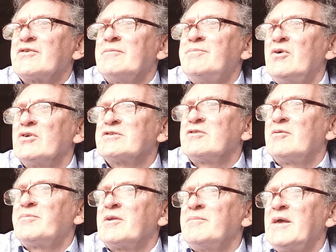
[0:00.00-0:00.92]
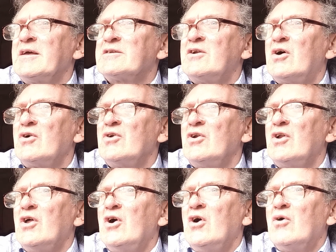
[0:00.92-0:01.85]
It bolted up in a maiden
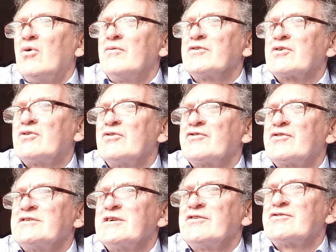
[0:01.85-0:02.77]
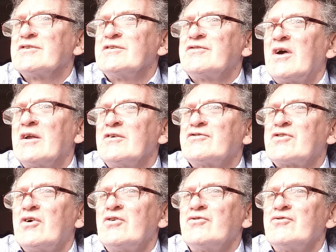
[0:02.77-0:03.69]
hurdle over the course and distance on his
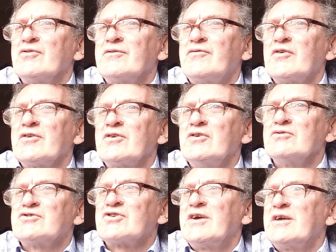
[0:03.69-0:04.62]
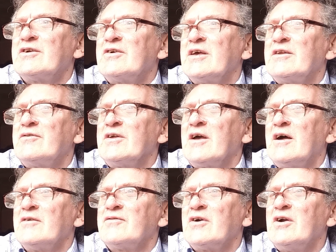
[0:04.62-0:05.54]
third run for the new trainer, Henry
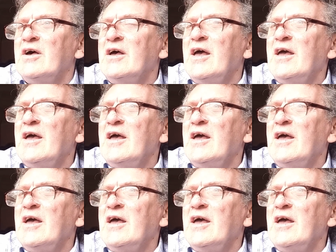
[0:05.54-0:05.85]
Oliver.